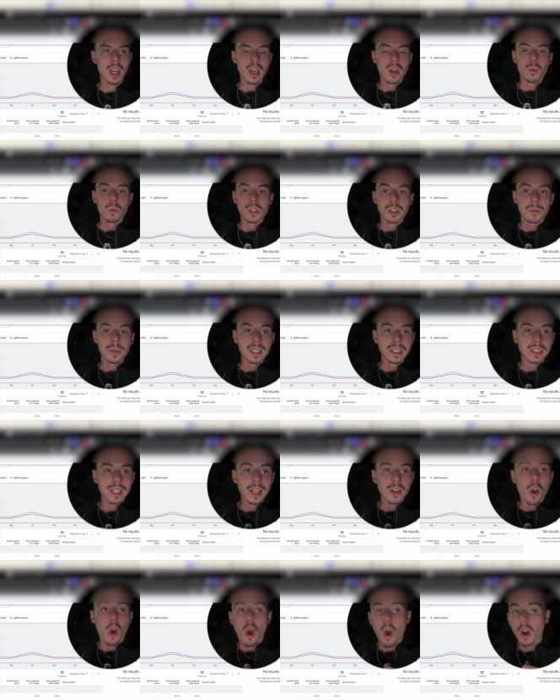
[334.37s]
which means that
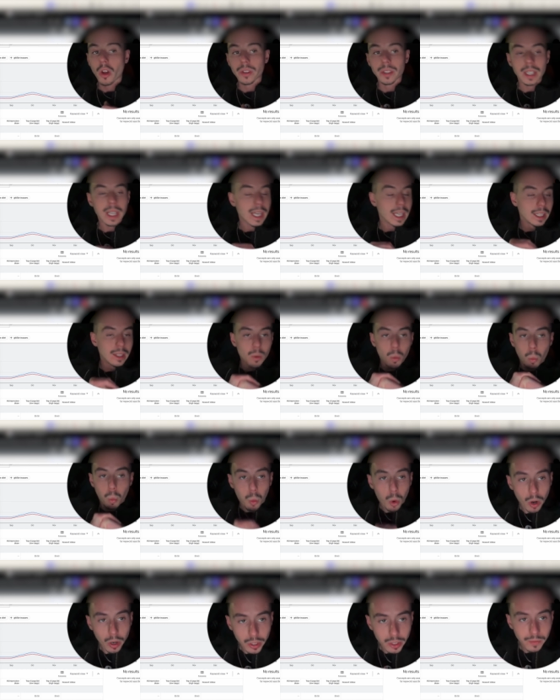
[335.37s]
in the
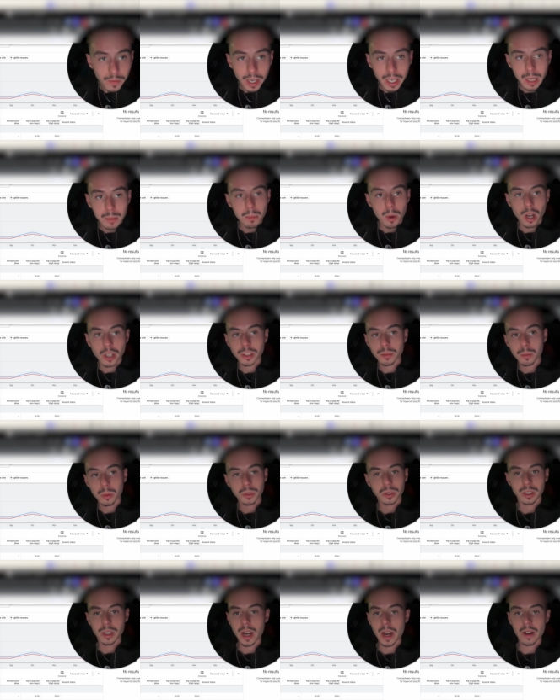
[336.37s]
worst fucking possible
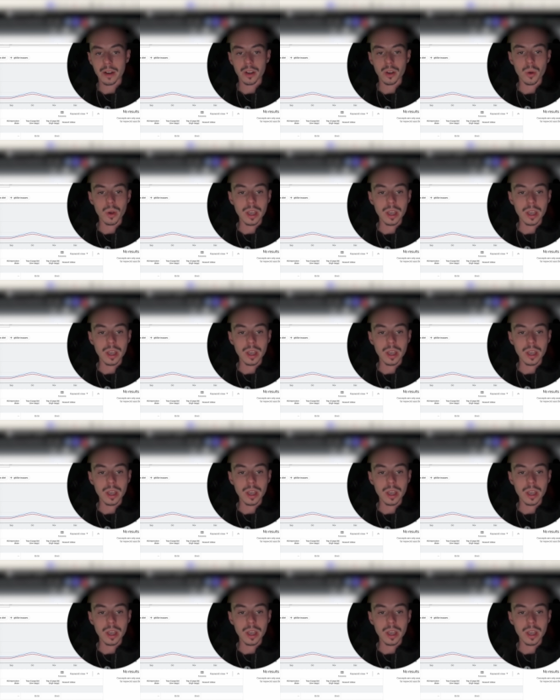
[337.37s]
scenario,